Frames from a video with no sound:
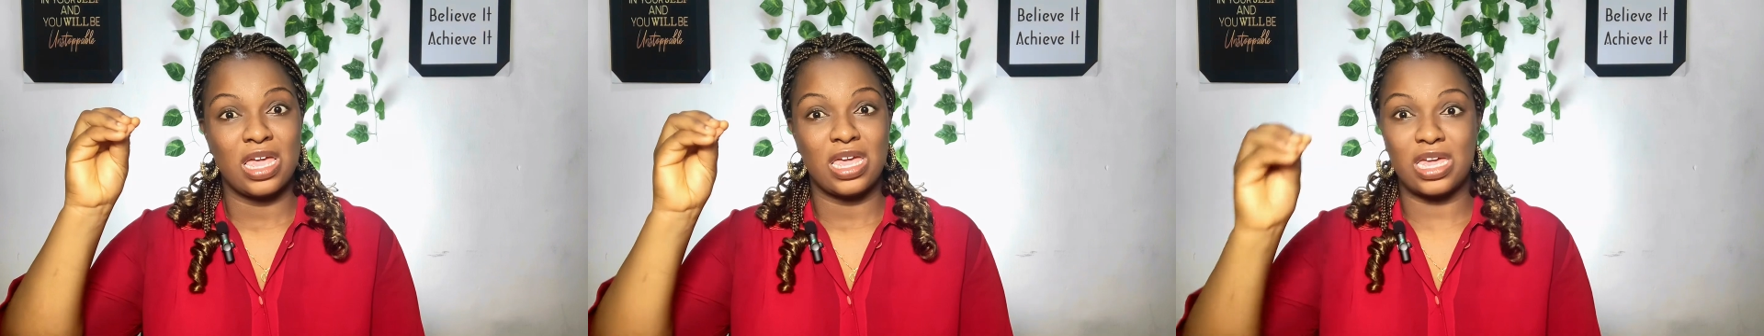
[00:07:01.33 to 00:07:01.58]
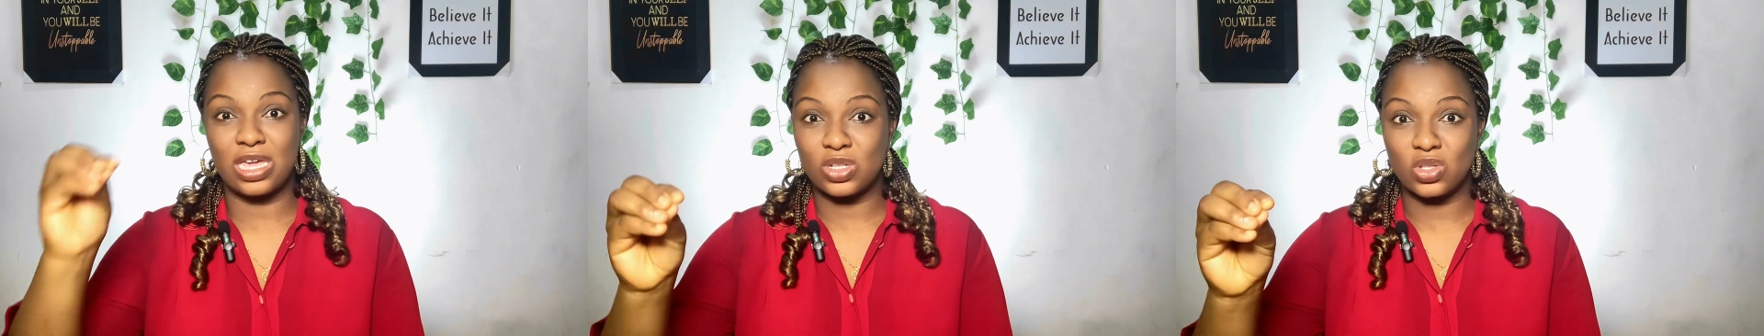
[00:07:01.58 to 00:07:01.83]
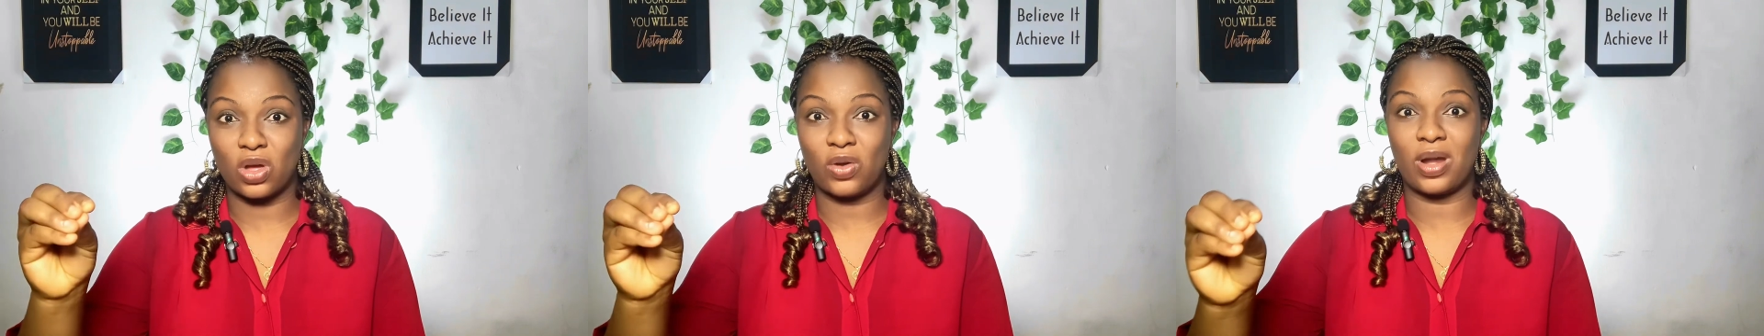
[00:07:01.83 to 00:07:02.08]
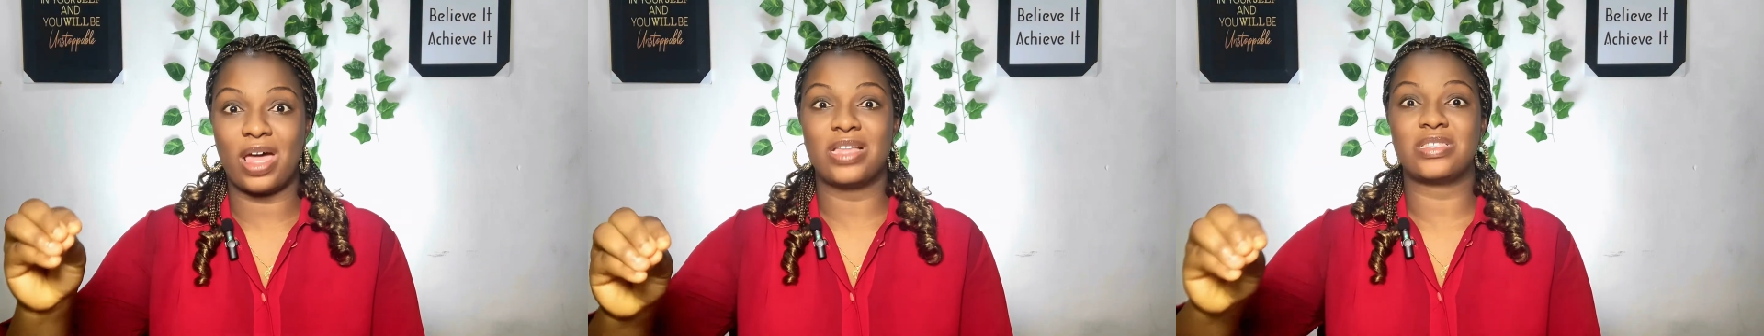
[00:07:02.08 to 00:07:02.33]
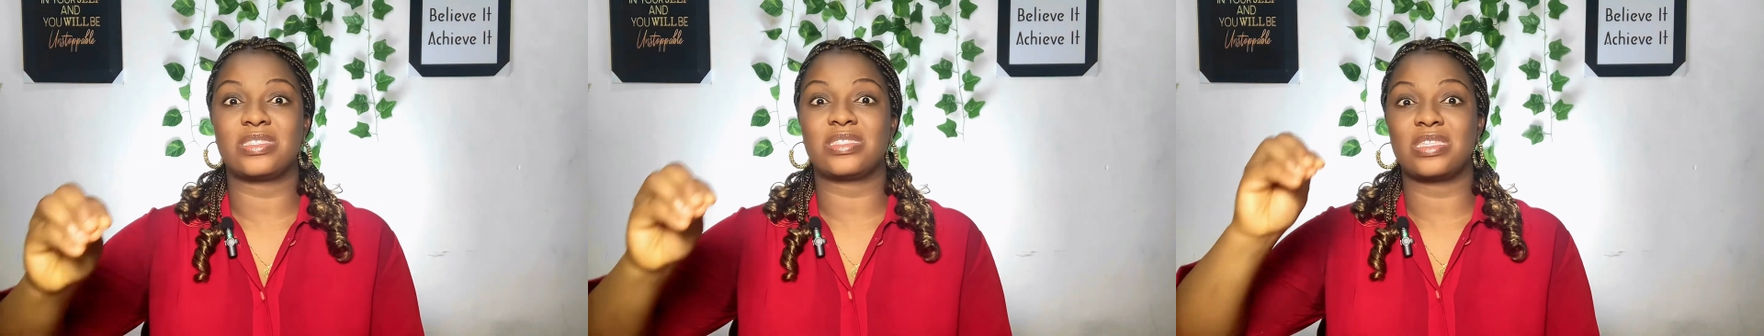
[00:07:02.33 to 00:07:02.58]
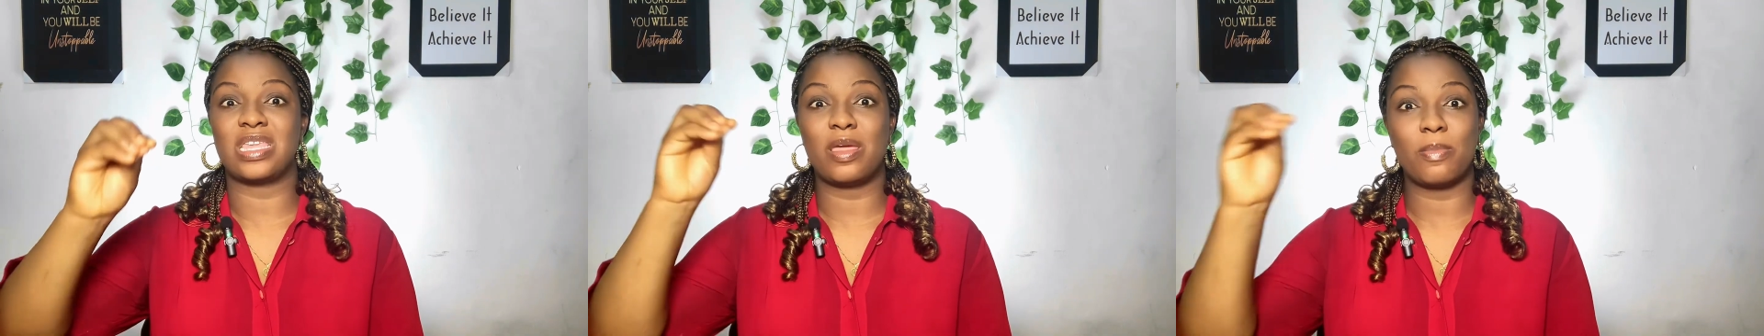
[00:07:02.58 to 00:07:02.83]

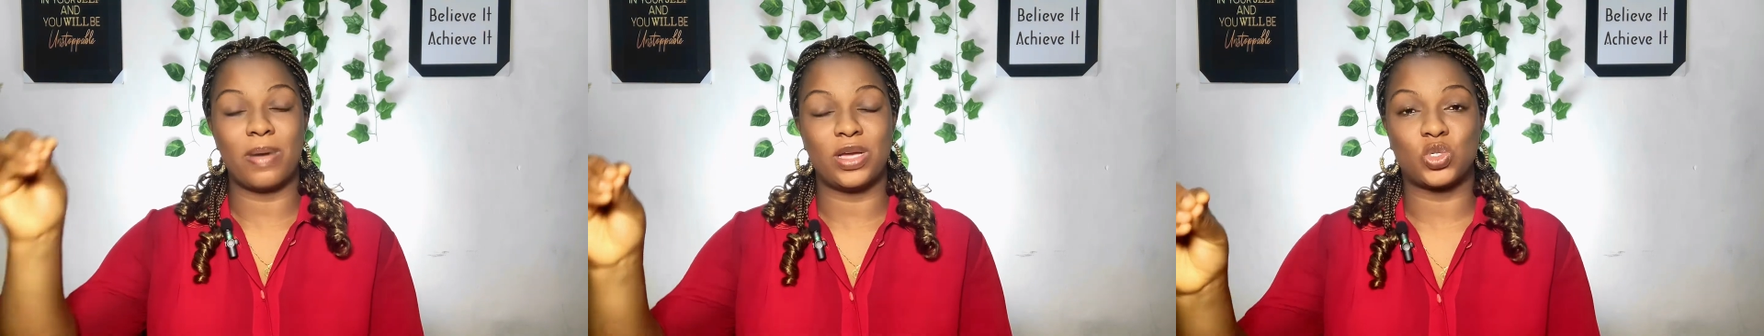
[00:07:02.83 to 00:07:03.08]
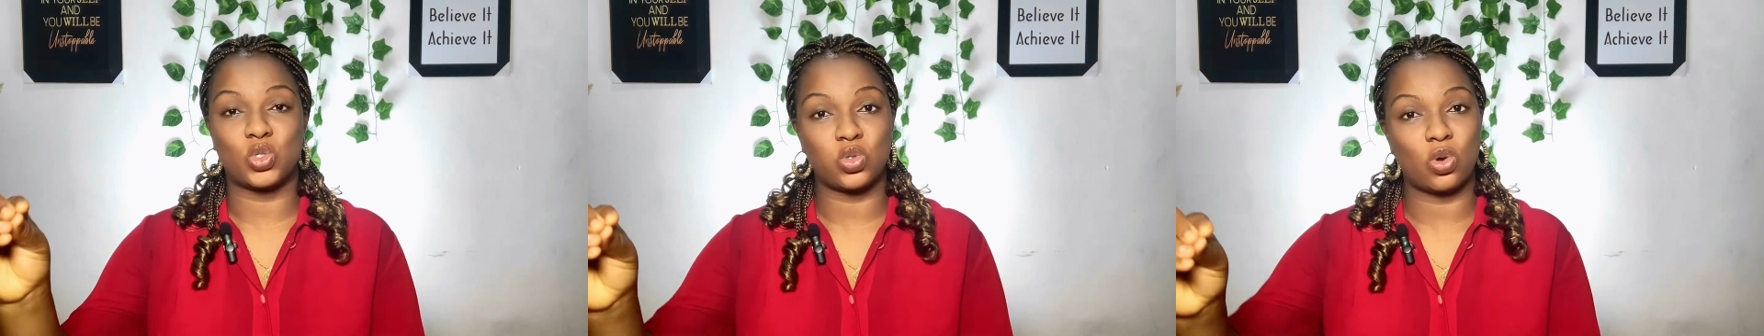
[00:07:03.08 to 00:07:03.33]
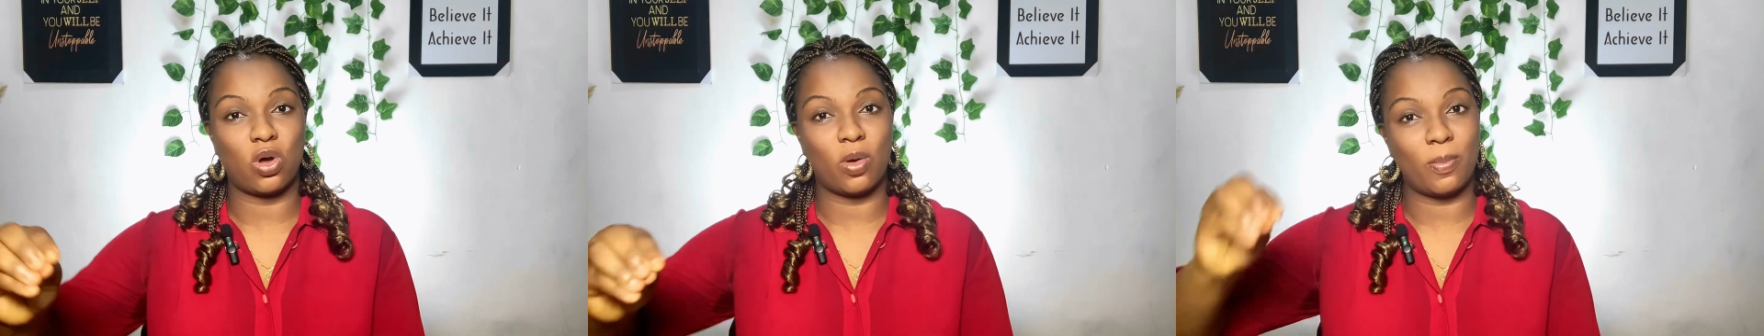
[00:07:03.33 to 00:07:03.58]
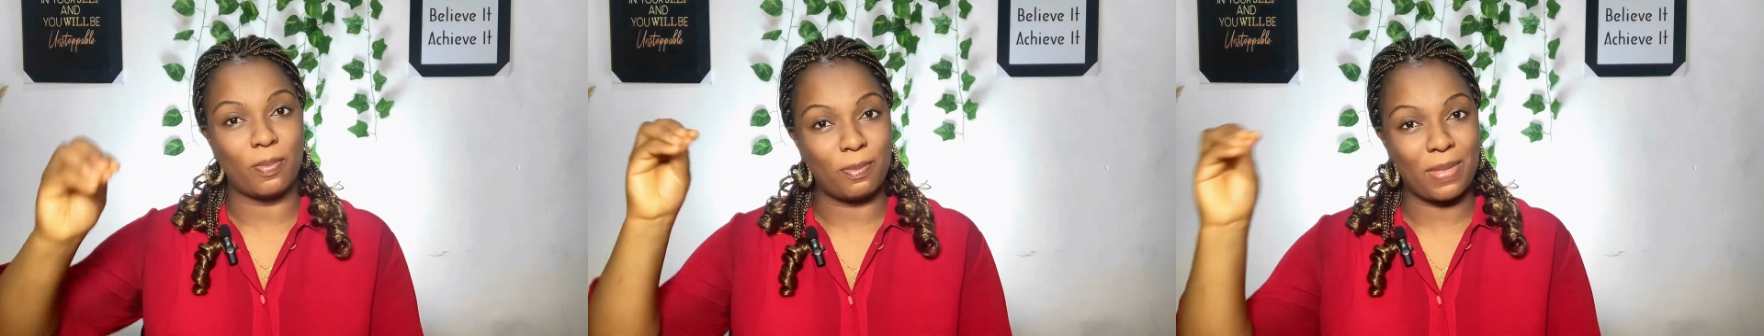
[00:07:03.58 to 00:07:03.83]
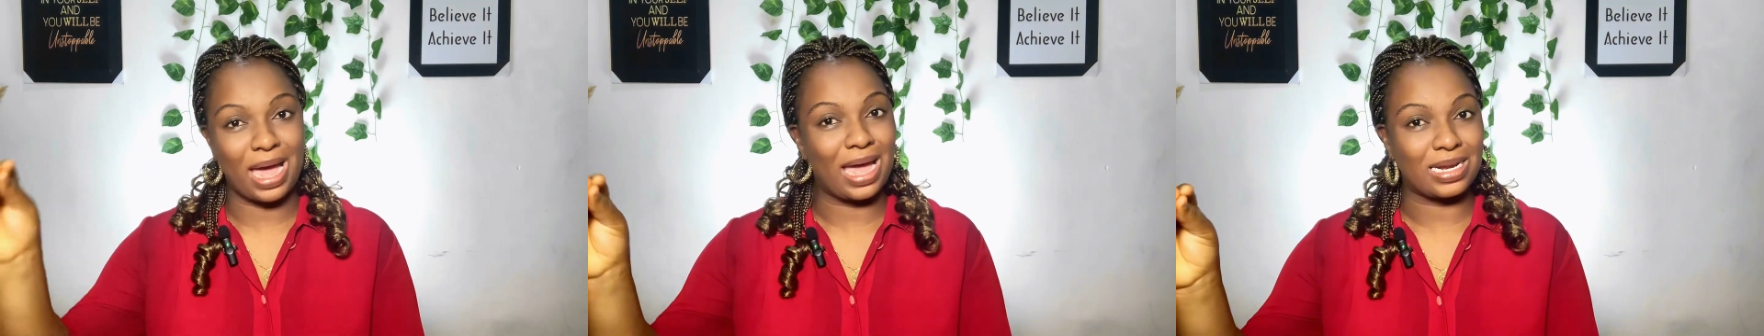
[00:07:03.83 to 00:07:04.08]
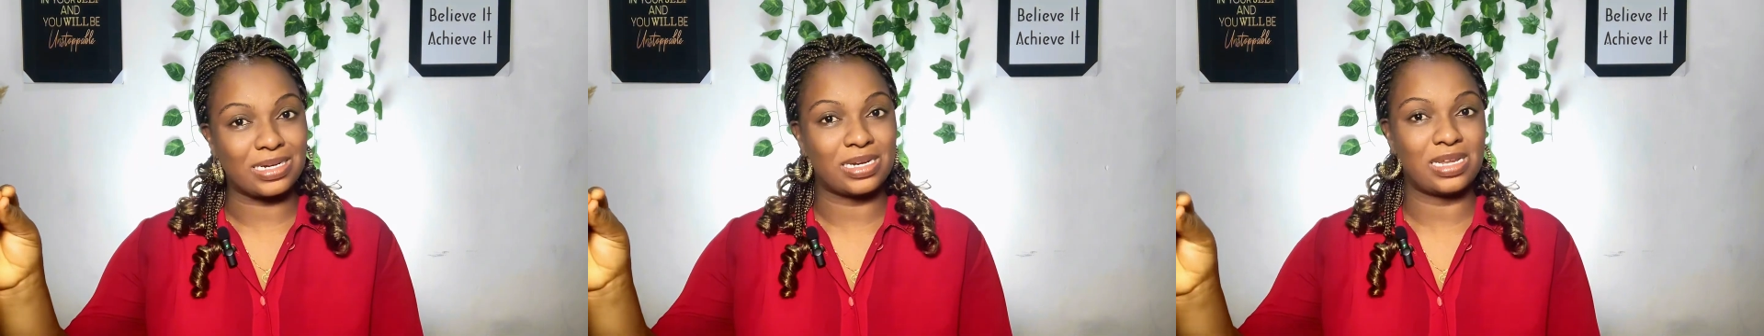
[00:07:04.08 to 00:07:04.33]
immature man